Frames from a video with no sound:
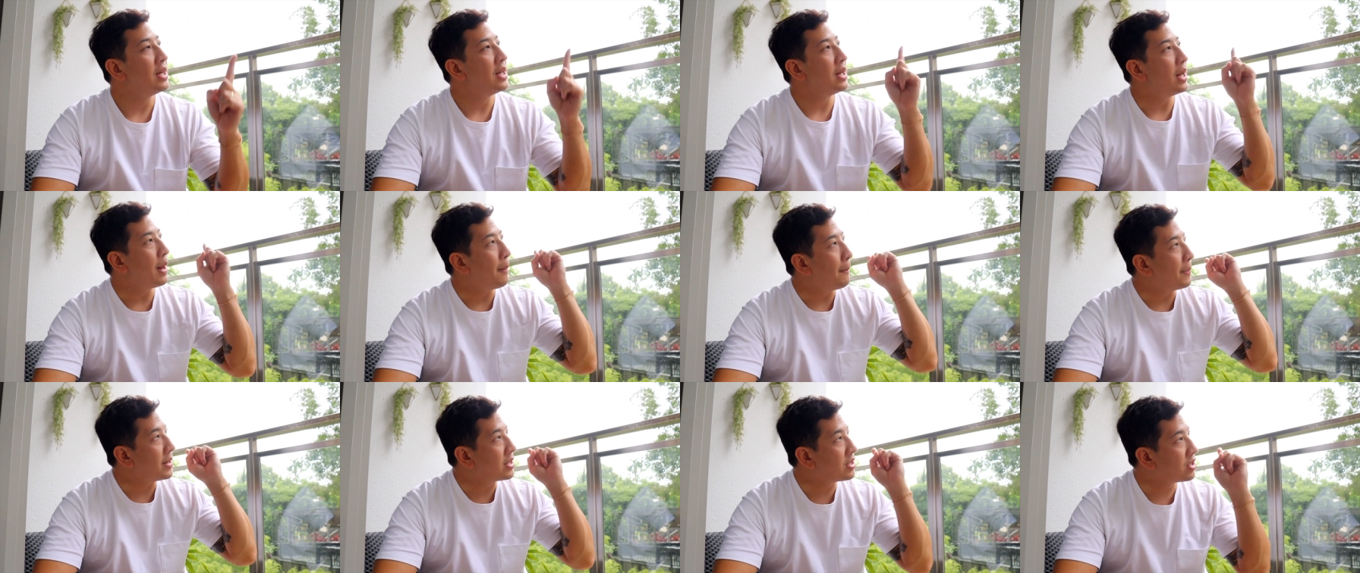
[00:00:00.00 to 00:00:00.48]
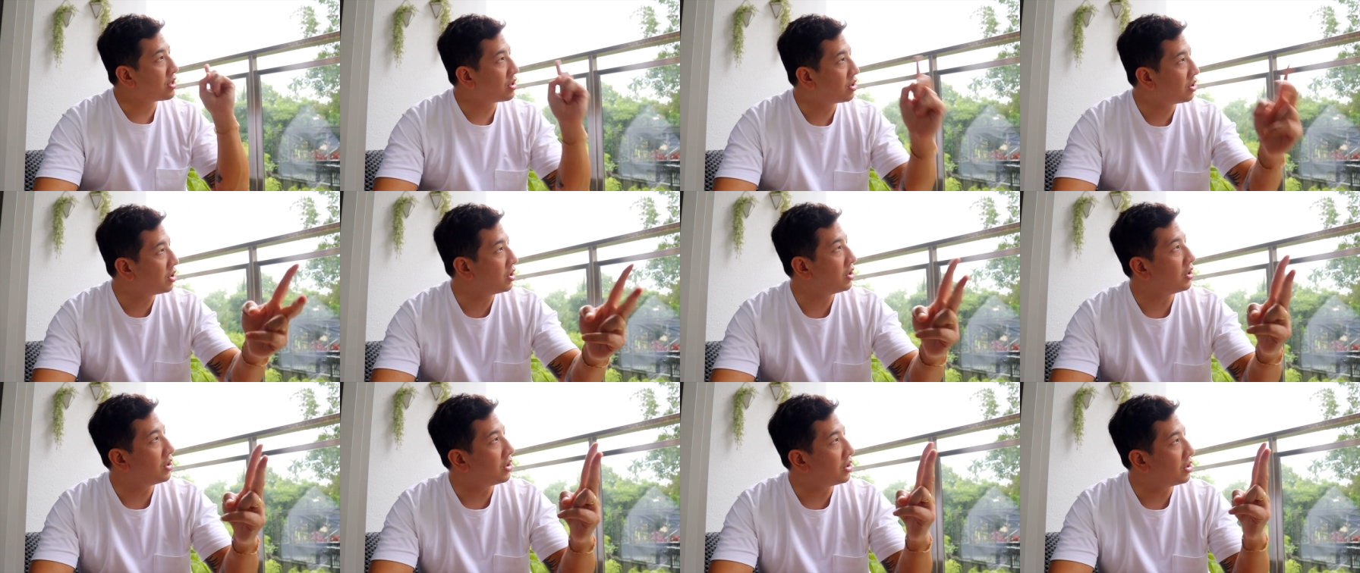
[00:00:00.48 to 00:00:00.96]
Number
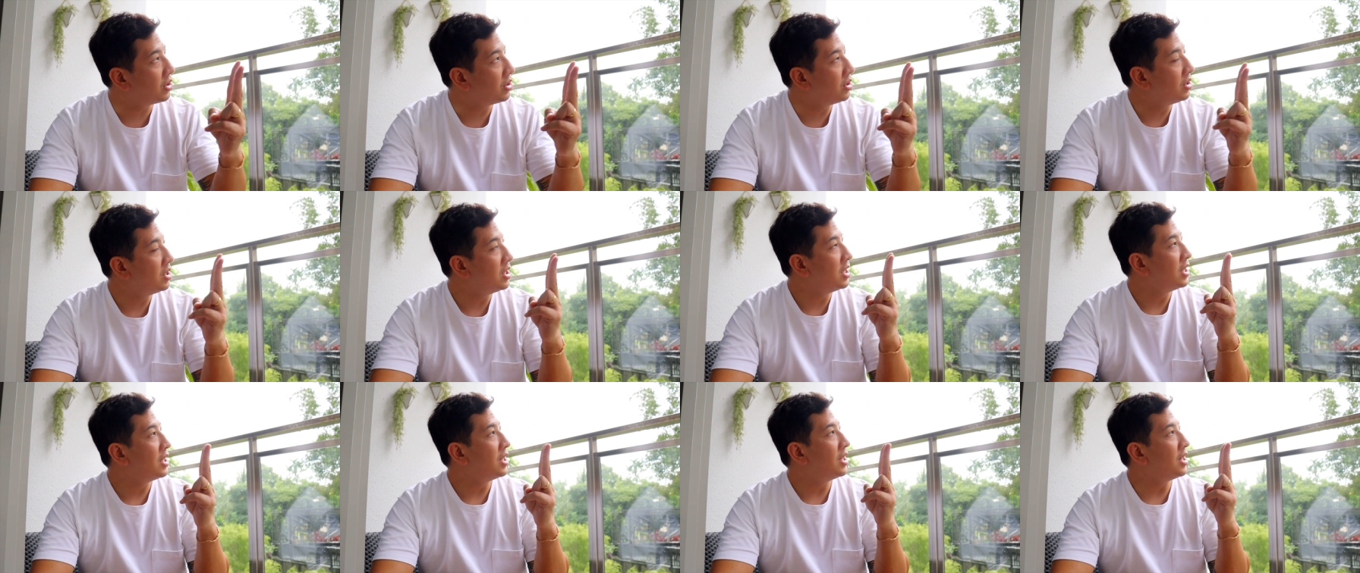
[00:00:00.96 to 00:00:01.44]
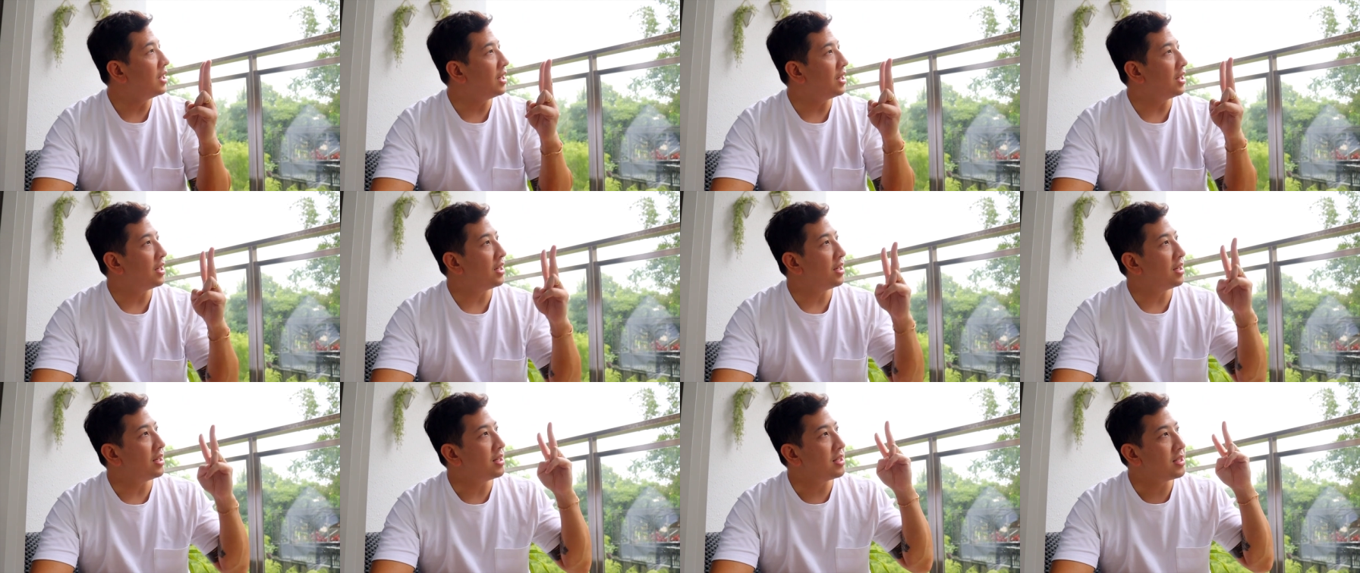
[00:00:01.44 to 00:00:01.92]
two
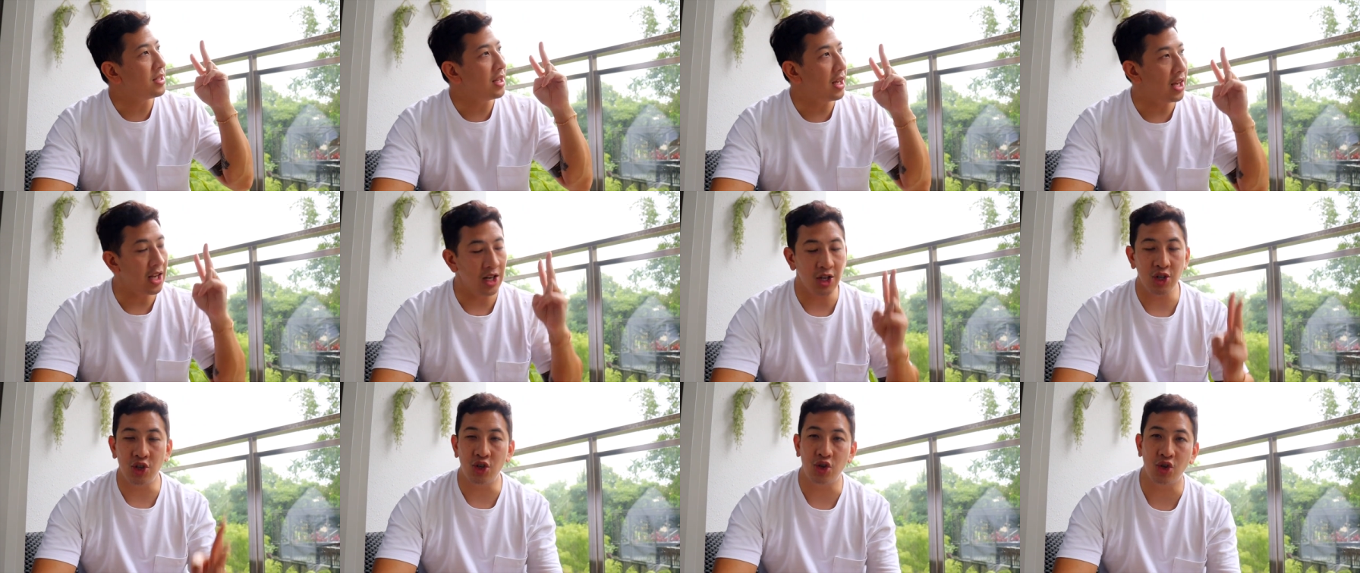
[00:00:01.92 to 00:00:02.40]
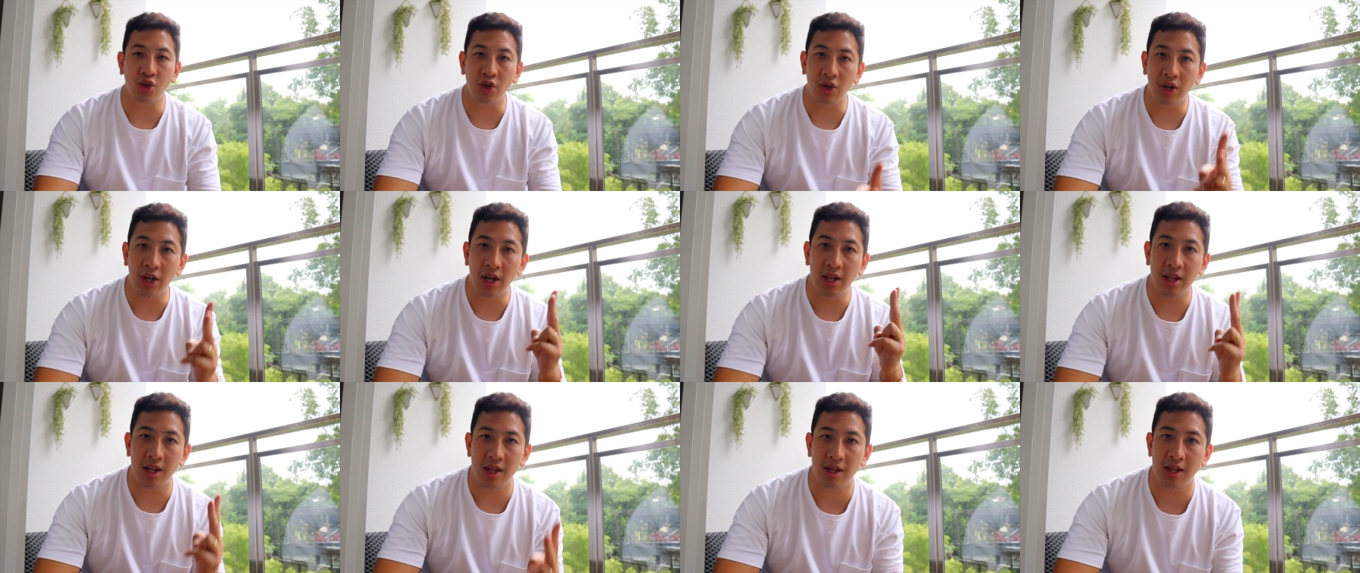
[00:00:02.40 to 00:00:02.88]
is
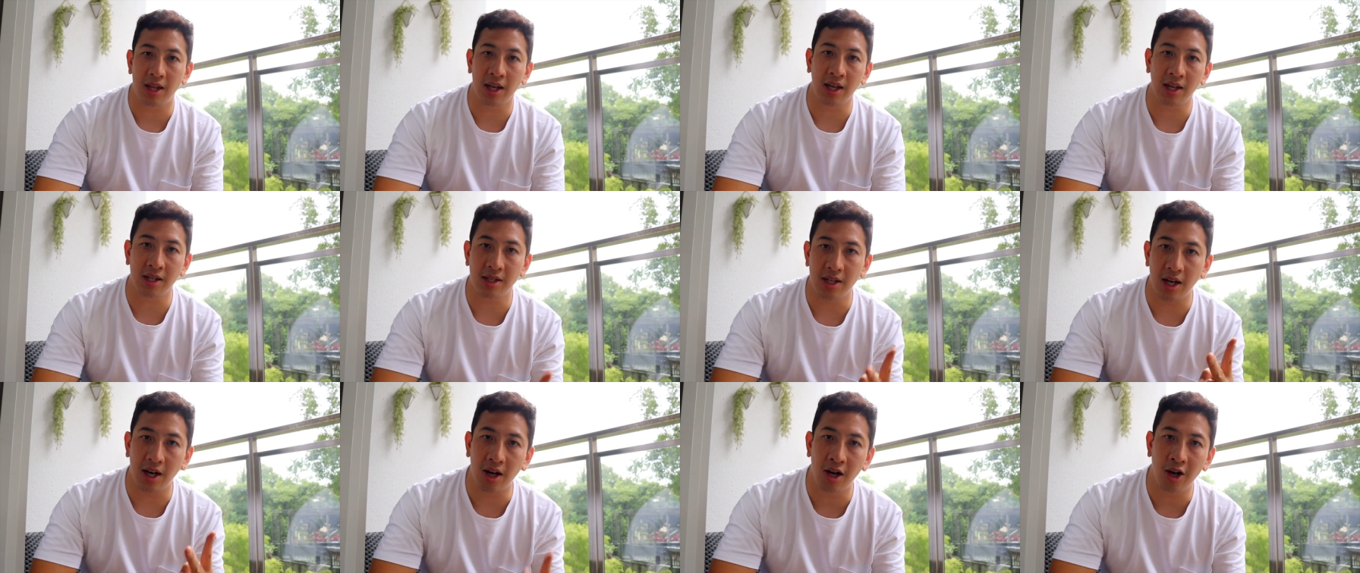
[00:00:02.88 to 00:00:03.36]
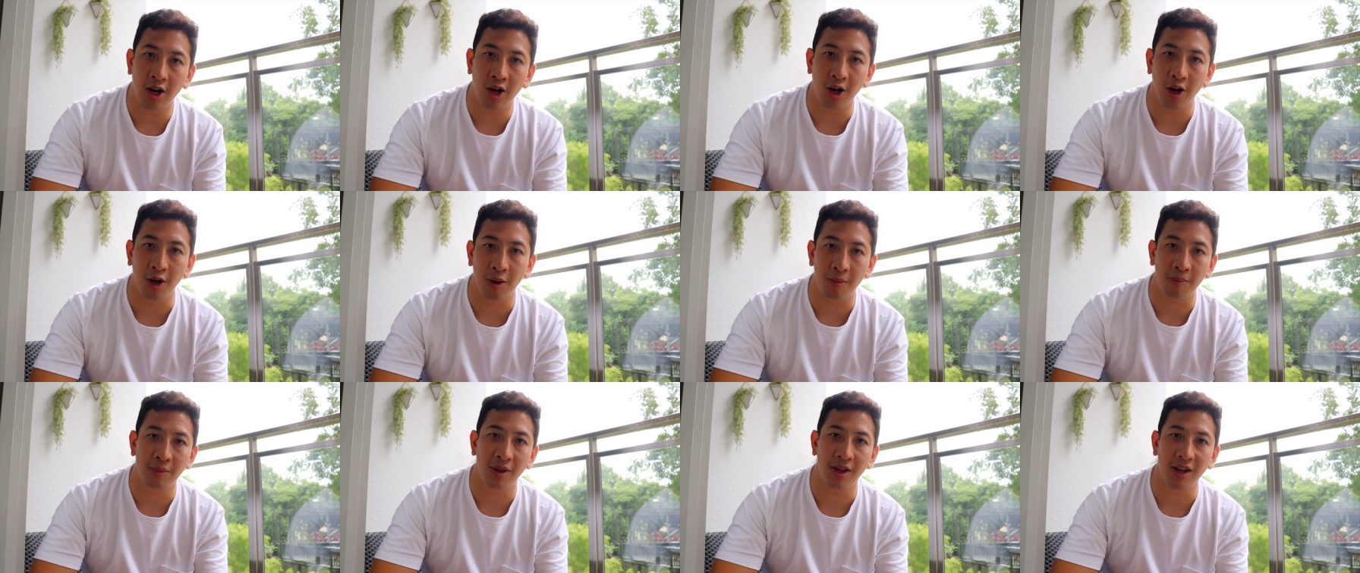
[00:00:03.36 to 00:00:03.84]
enjoy the things at
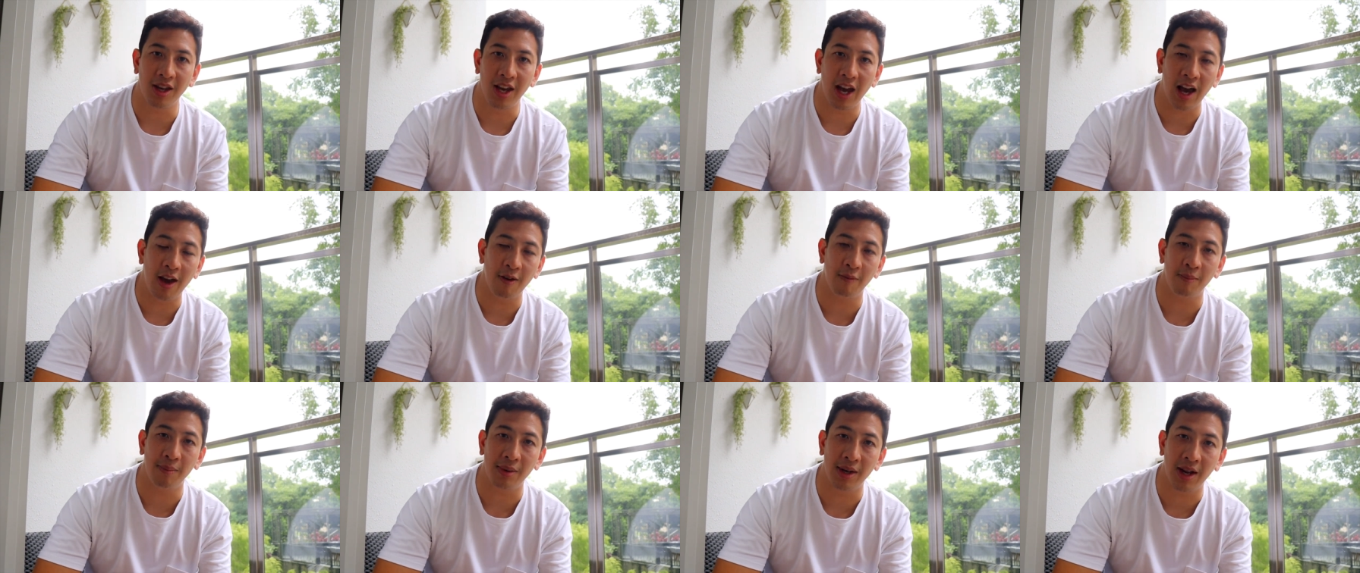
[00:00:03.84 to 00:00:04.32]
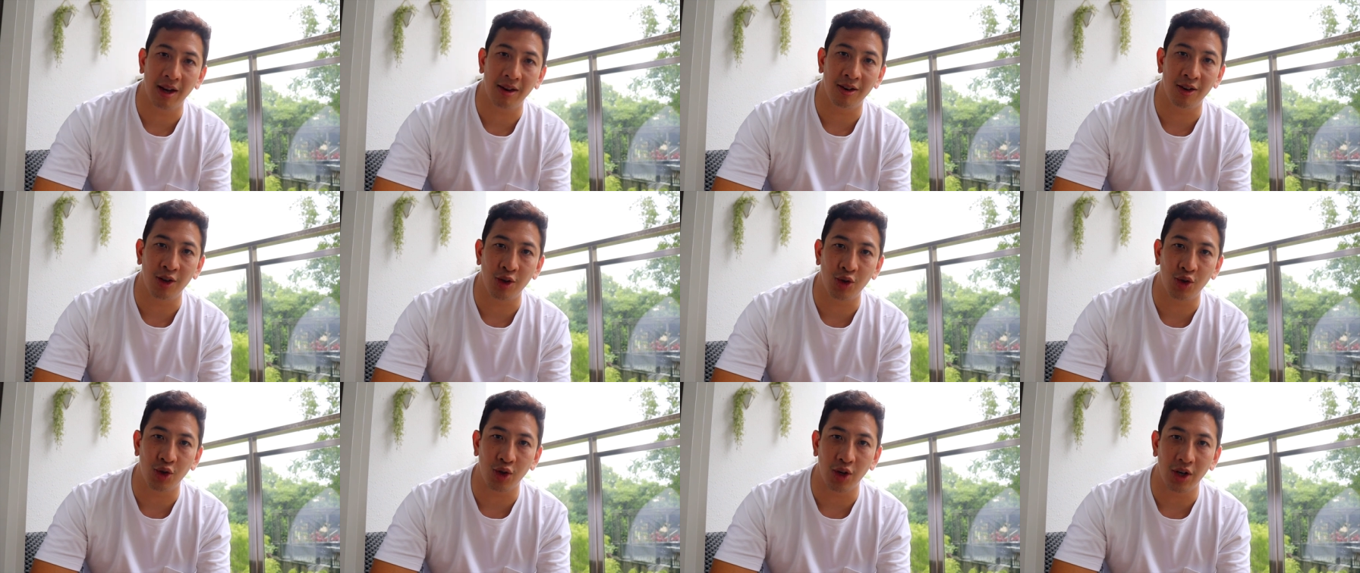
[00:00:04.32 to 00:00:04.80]
home that you haven't been able to
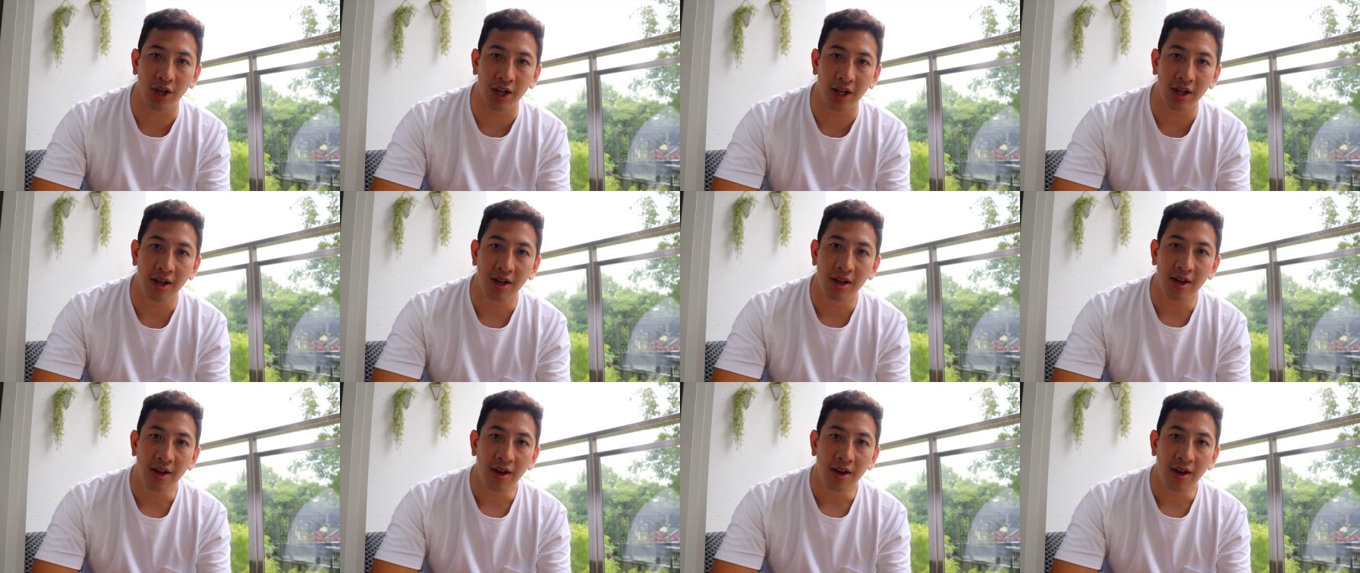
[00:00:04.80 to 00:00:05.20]
enjoy